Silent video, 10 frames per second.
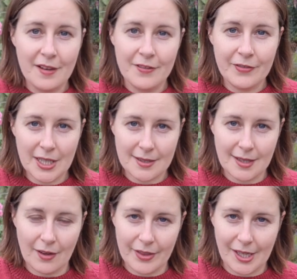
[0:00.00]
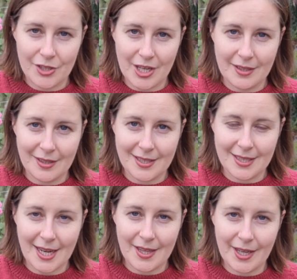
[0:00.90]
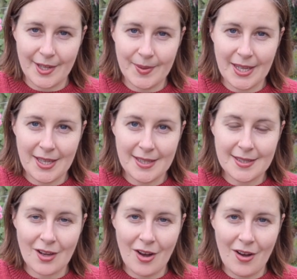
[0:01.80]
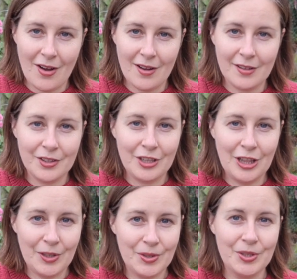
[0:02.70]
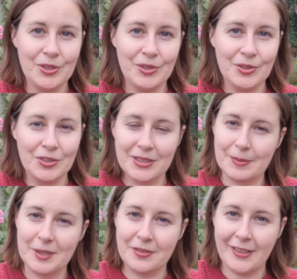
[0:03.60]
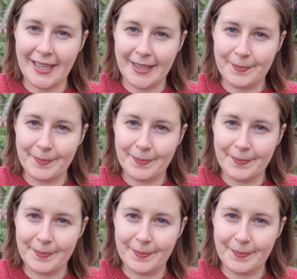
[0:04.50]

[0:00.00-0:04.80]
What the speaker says: First thing on the agenda today though is our local Christmas fair.